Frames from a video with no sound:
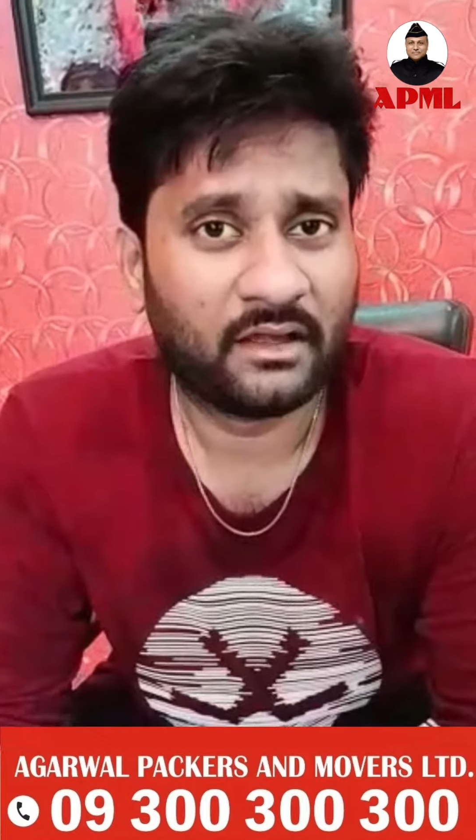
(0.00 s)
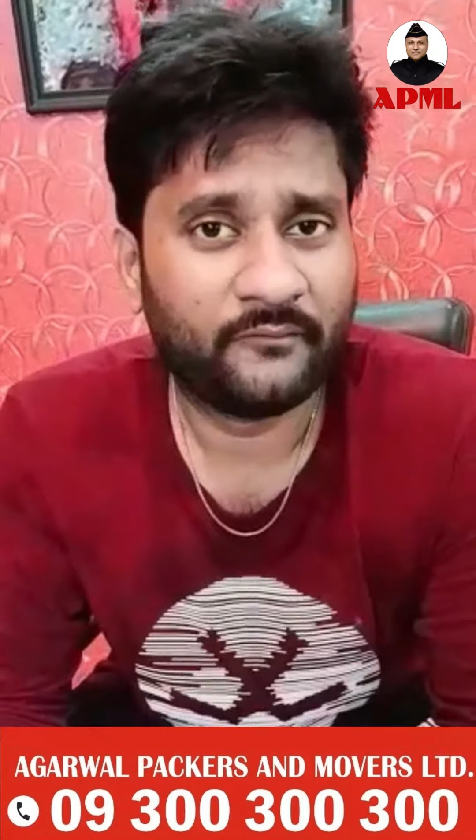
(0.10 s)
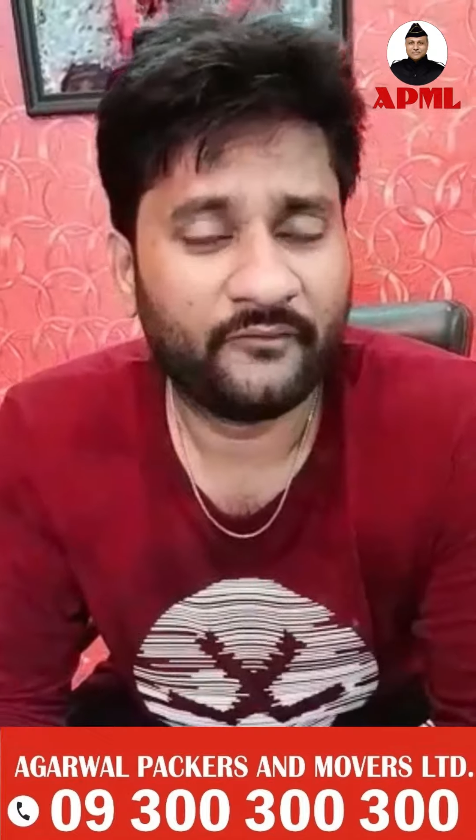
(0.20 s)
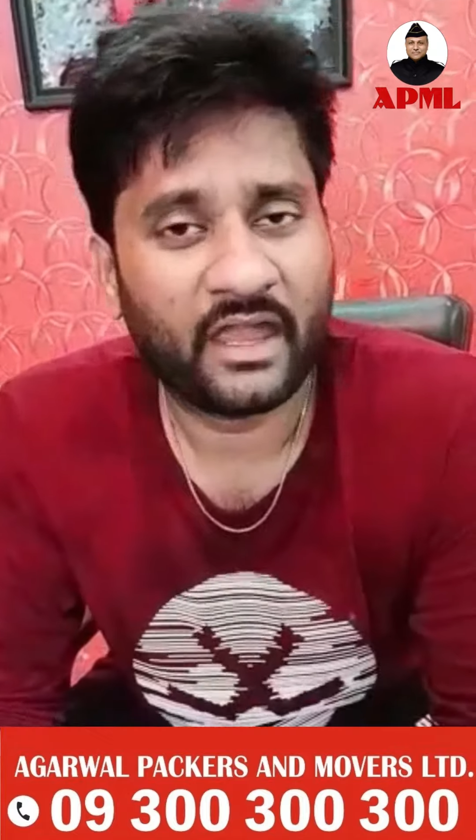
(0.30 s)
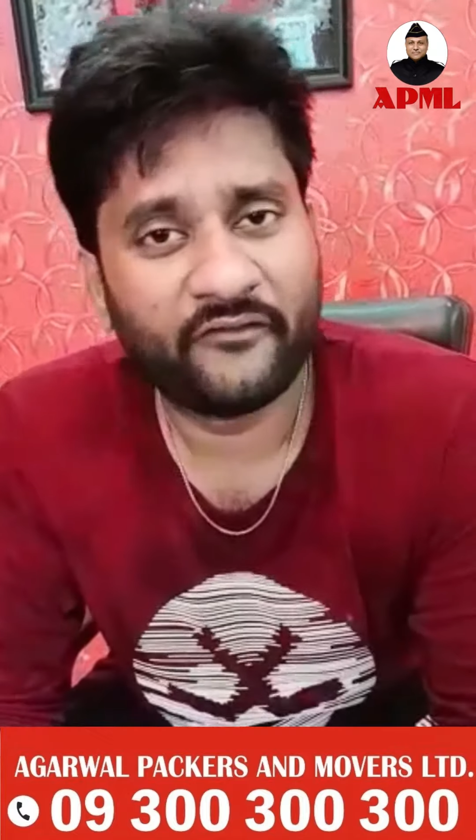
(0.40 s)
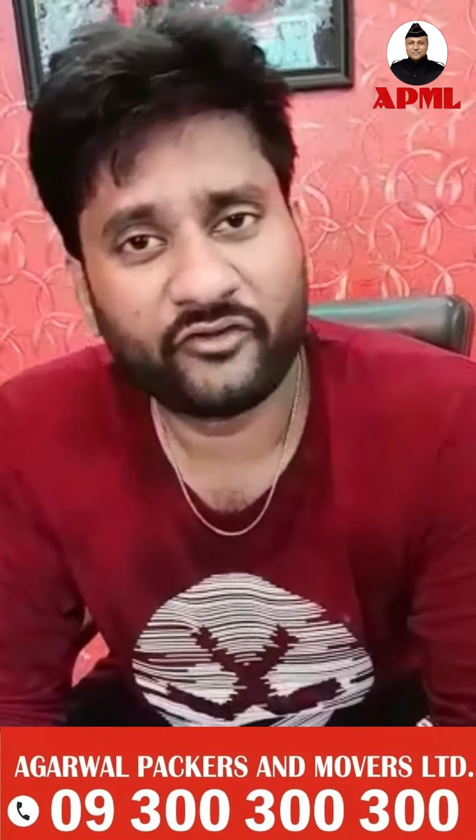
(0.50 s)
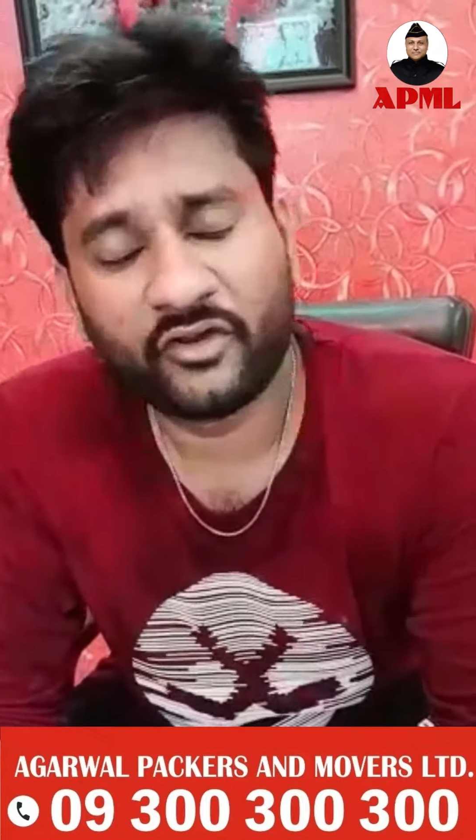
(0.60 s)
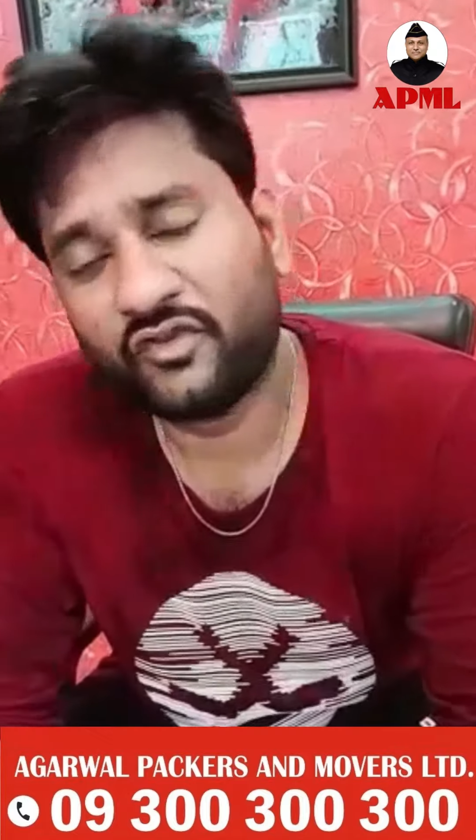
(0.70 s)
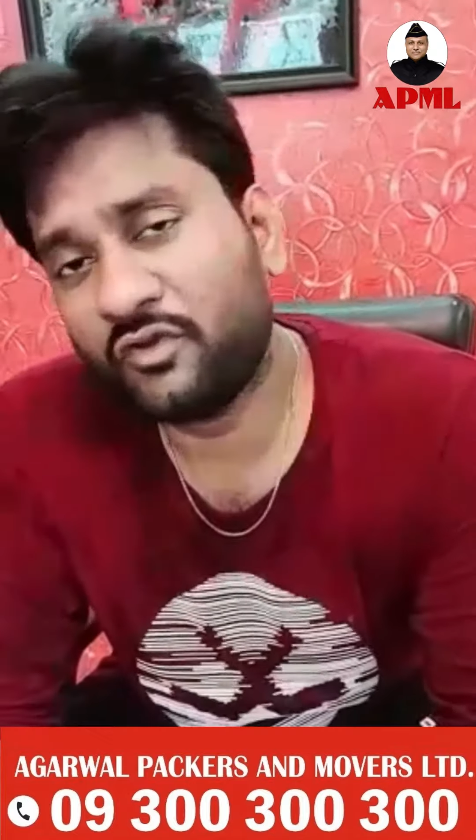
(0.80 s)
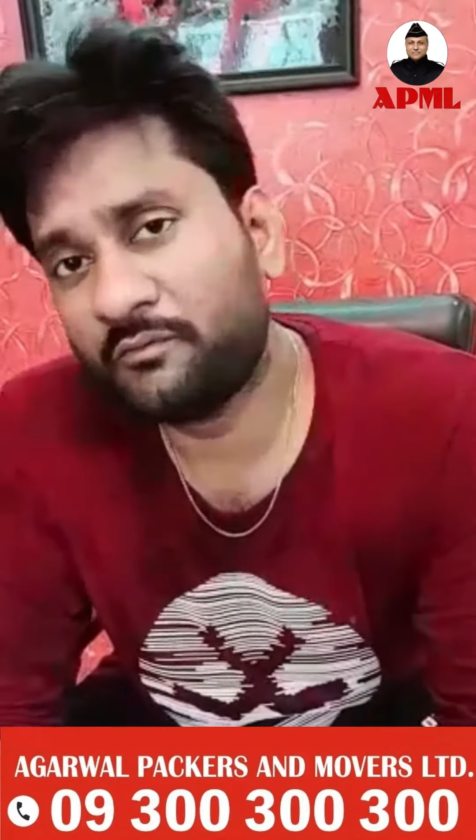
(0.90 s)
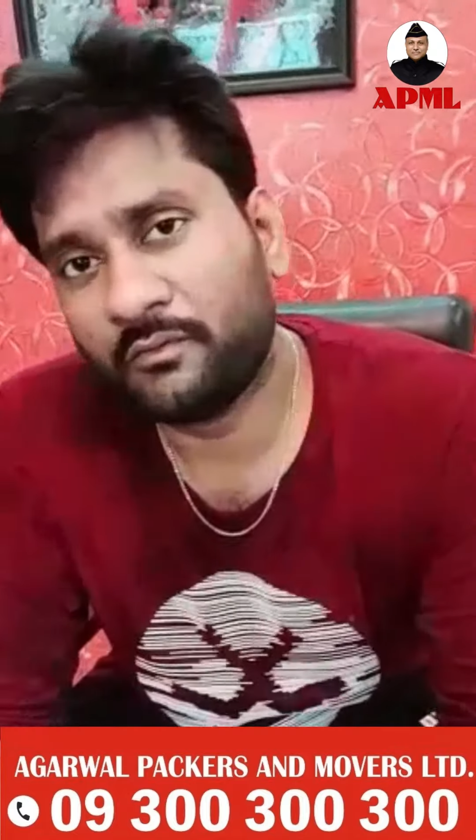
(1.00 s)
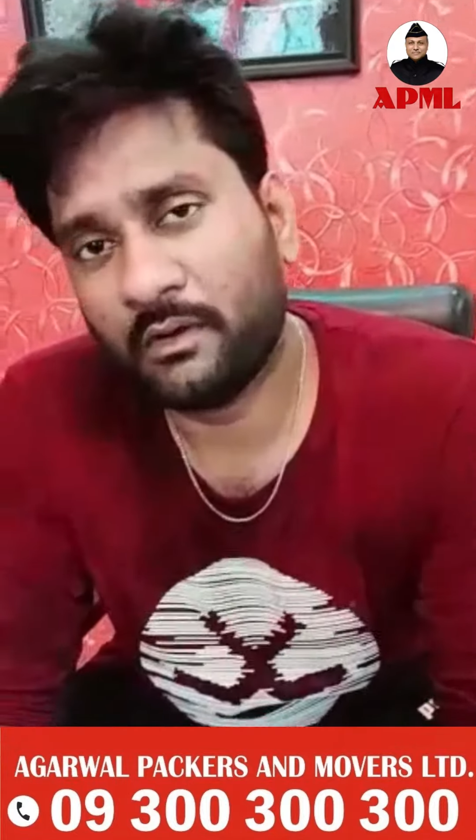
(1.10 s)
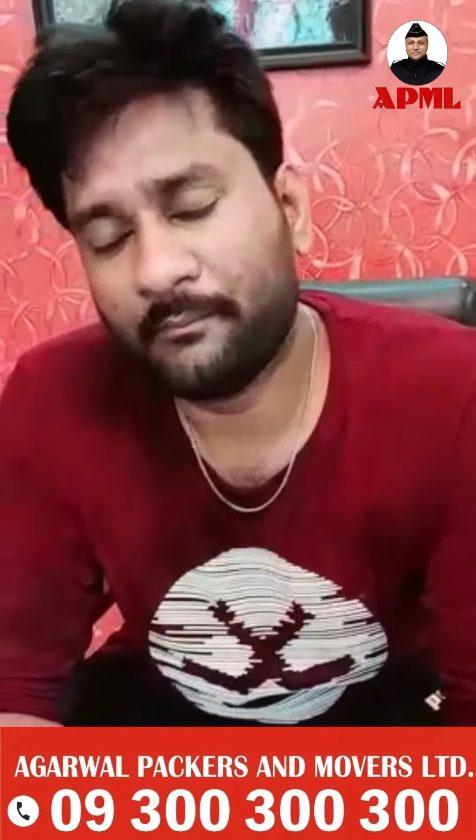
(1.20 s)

we have to resume